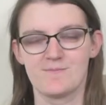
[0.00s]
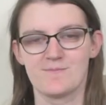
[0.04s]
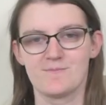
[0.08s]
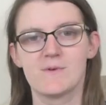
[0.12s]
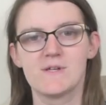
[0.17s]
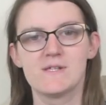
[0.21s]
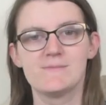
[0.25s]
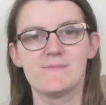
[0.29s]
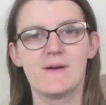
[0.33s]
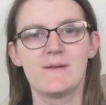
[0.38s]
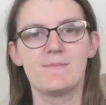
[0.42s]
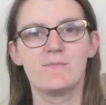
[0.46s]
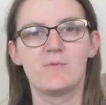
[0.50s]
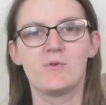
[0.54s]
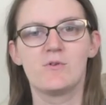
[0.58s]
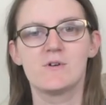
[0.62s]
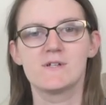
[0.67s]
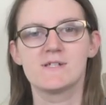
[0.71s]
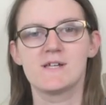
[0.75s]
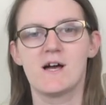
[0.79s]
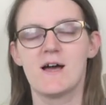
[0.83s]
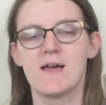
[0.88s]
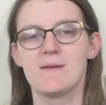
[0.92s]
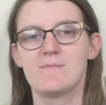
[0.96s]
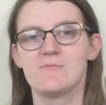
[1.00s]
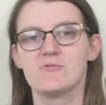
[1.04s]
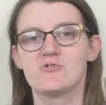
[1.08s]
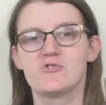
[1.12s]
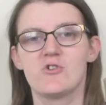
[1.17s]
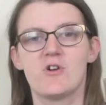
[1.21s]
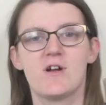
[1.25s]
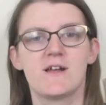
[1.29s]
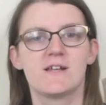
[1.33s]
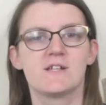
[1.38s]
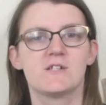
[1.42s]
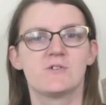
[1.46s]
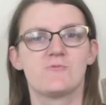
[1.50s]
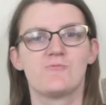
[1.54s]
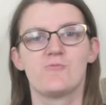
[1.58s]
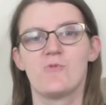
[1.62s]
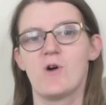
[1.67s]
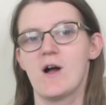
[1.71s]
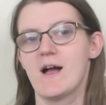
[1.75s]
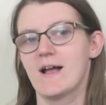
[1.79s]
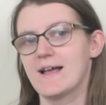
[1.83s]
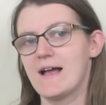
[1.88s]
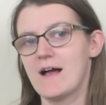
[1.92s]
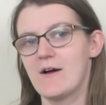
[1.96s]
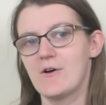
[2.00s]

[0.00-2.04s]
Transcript: We spend more time trying to work